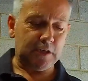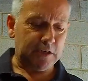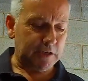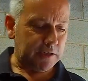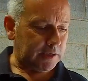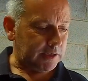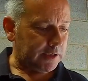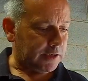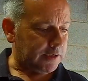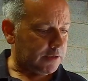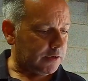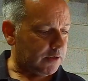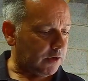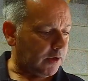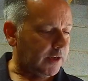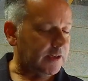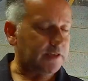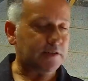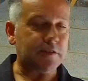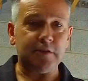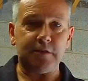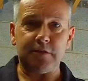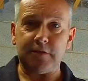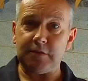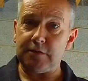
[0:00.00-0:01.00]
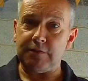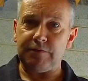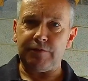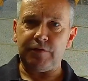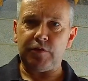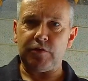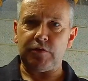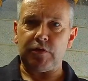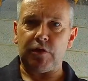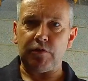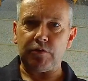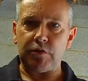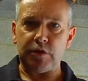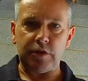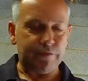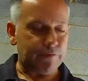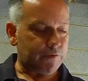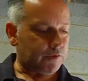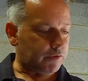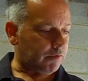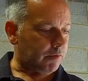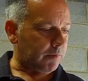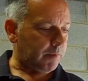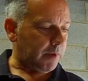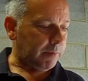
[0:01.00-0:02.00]
early 90s, if you're old enough
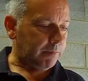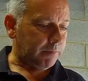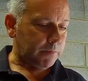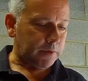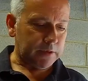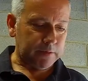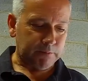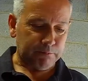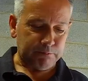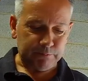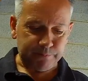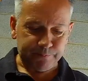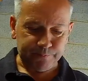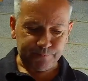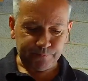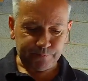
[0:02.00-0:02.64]
to remember them.